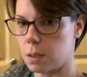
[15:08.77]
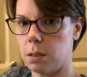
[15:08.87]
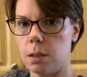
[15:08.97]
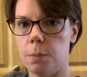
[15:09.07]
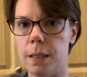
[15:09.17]
one's a
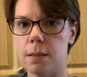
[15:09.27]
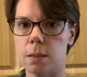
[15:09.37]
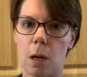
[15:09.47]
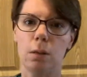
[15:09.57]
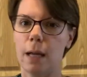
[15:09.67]
little bit
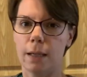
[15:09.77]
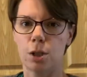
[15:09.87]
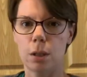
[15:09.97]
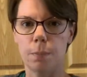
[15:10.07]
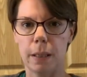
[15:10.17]
small
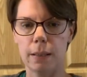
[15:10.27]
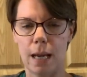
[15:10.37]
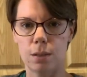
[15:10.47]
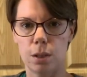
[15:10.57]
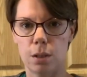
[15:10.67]
actually, but
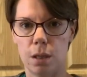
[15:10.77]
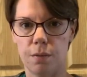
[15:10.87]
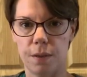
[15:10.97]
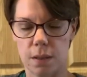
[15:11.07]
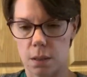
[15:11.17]
yeah, so you see
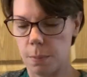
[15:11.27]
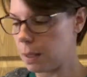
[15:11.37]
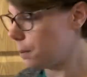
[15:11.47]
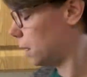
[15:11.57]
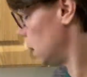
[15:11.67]
it fits in the bottom of